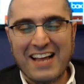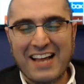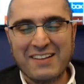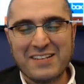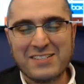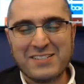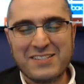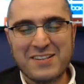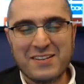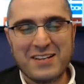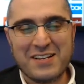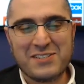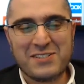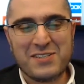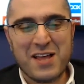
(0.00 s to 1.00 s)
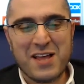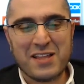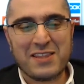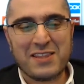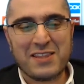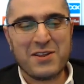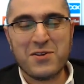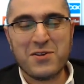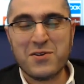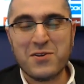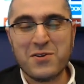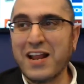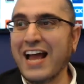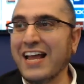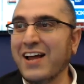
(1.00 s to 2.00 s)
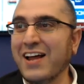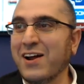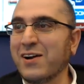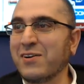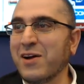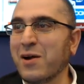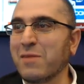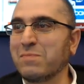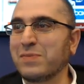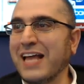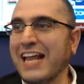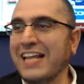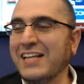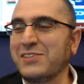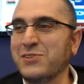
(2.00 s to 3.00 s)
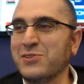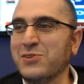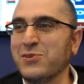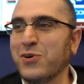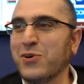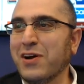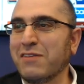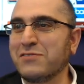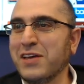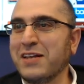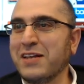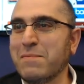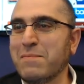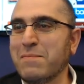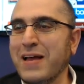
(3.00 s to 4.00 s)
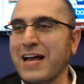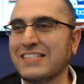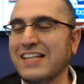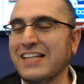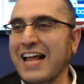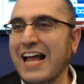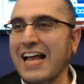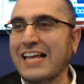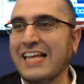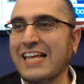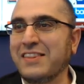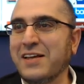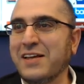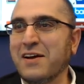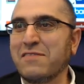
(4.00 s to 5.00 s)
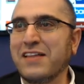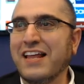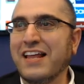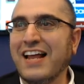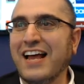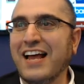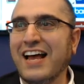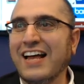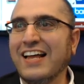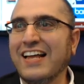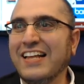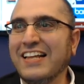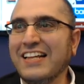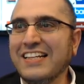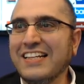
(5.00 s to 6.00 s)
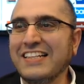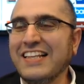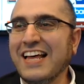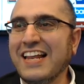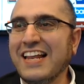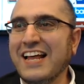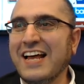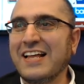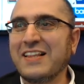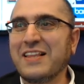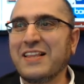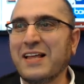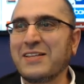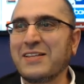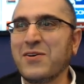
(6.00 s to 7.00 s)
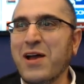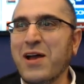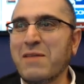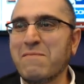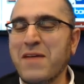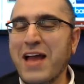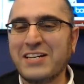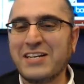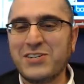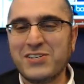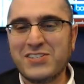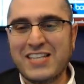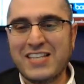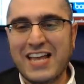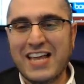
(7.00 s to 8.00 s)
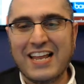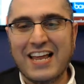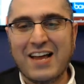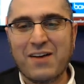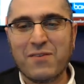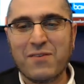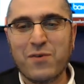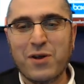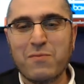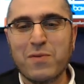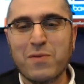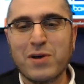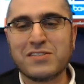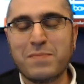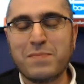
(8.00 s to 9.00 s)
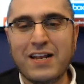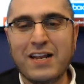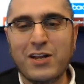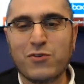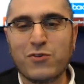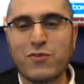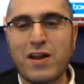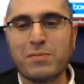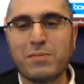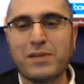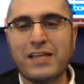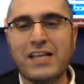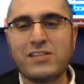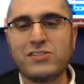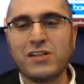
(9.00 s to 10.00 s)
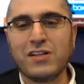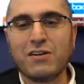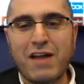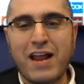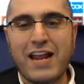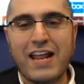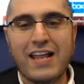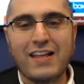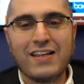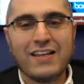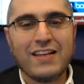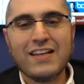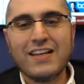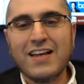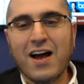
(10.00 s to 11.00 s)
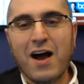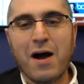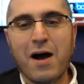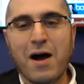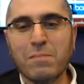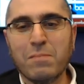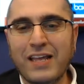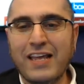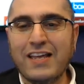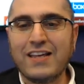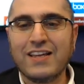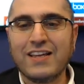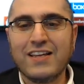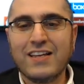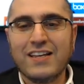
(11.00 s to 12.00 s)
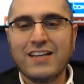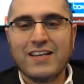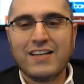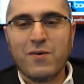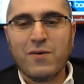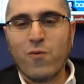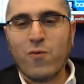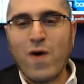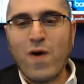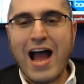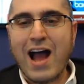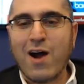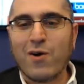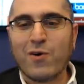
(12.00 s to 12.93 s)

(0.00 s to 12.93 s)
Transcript: there's there's nothing that you and I are, are planning to do or I've done in the past that I can think of that uh, that uh, that quite matches that uh, what must have been an incredibly exhilarating, humbling, wow,